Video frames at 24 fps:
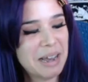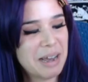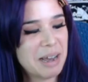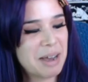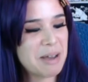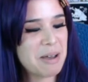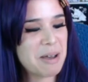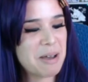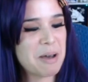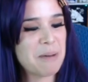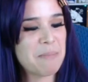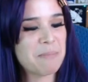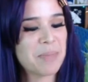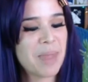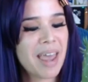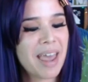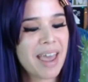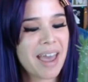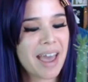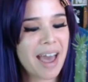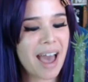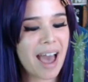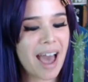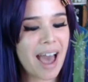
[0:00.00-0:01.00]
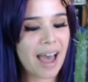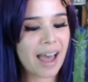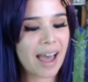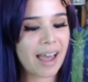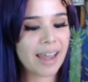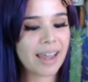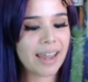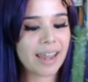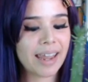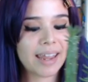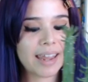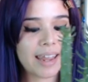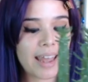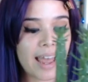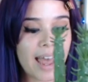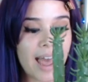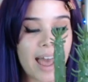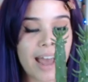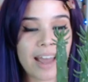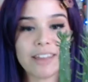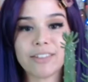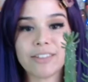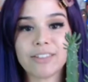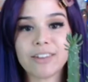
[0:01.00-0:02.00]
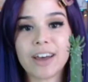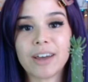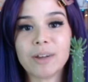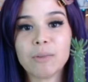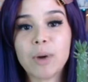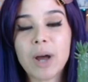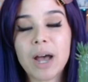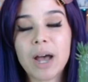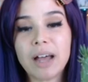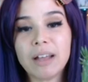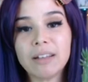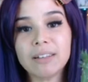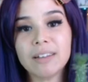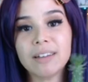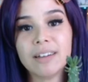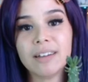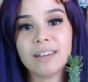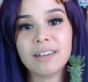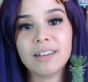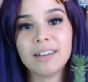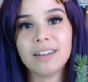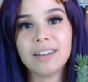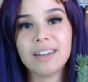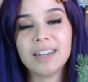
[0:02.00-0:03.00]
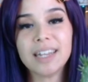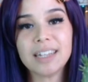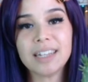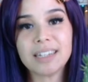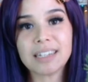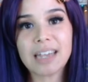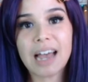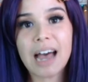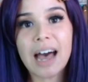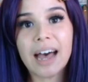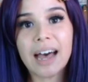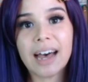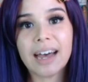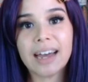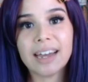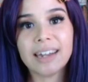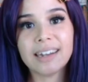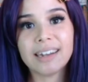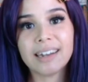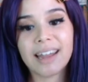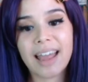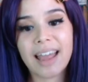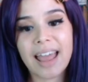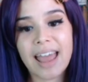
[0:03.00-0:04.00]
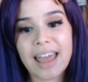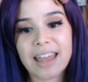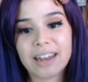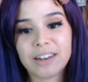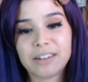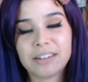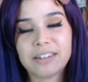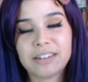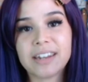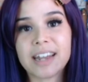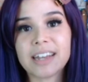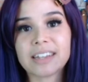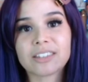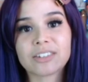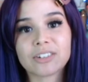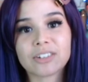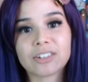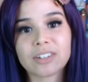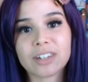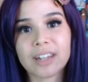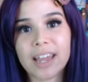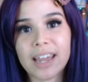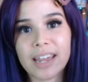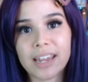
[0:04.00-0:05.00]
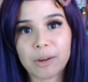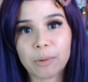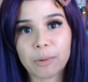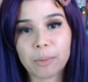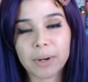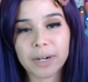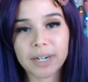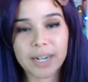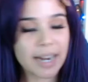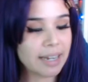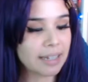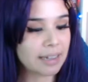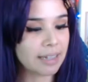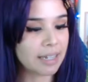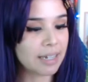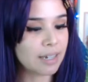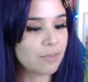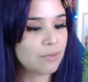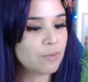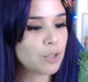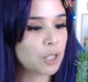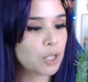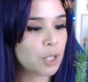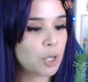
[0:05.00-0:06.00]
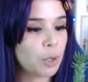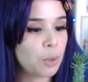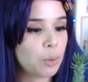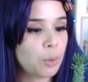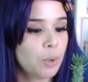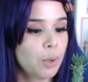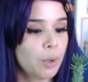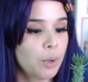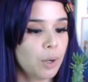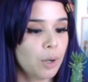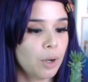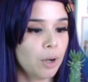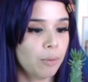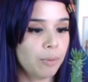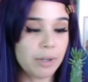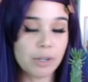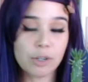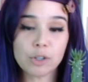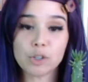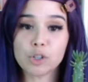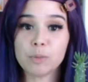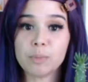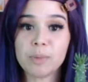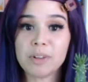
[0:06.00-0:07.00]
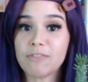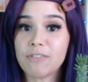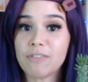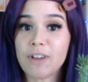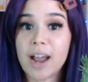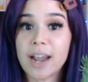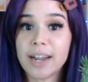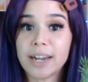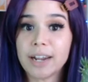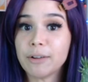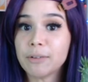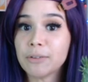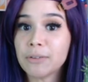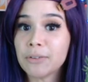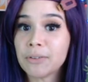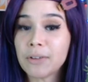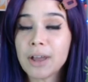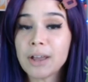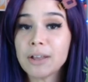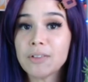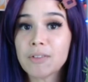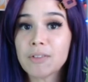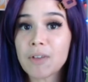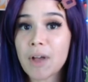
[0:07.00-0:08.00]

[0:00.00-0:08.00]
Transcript: I thought, well, it's hot and desert-like where I live, so Pierce should be fine outside.